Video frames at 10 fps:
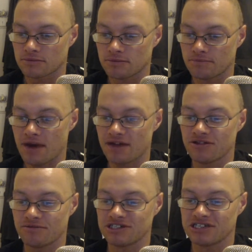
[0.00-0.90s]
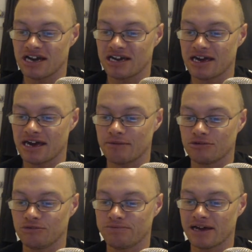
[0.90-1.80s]
Matthew is saying here, would
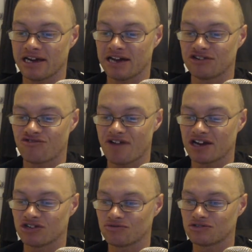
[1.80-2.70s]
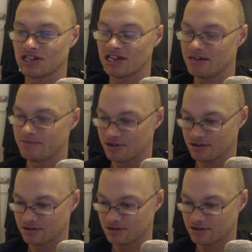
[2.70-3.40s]
you play Andreas or Saliba?